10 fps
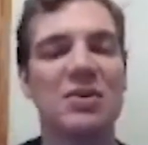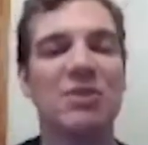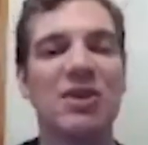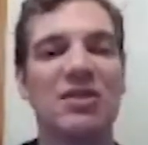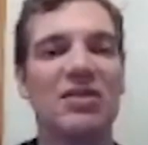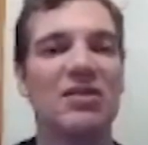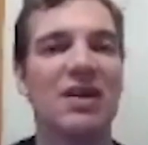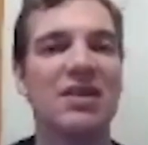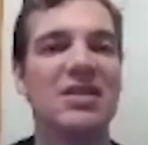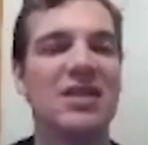a month to
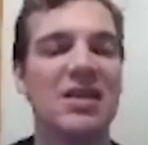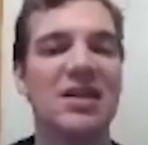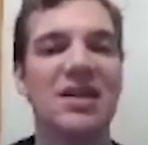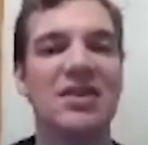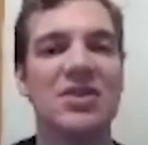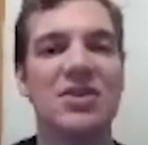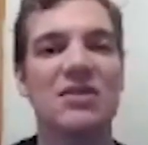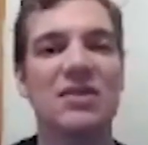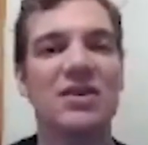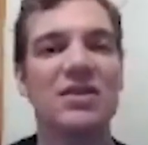rent a dedicated
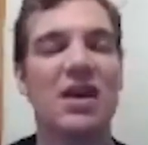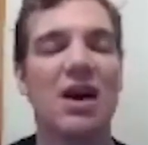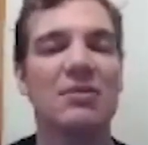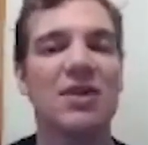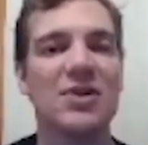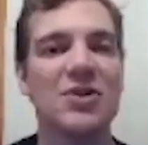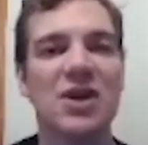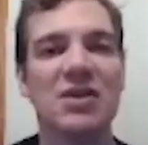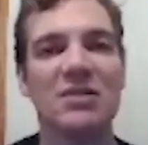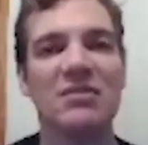server to operate a
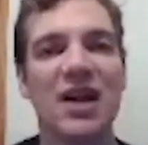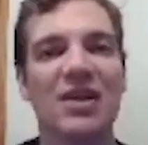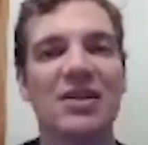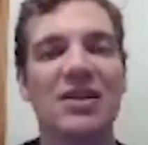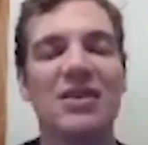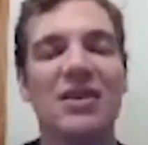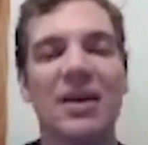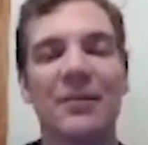Shardeum validator.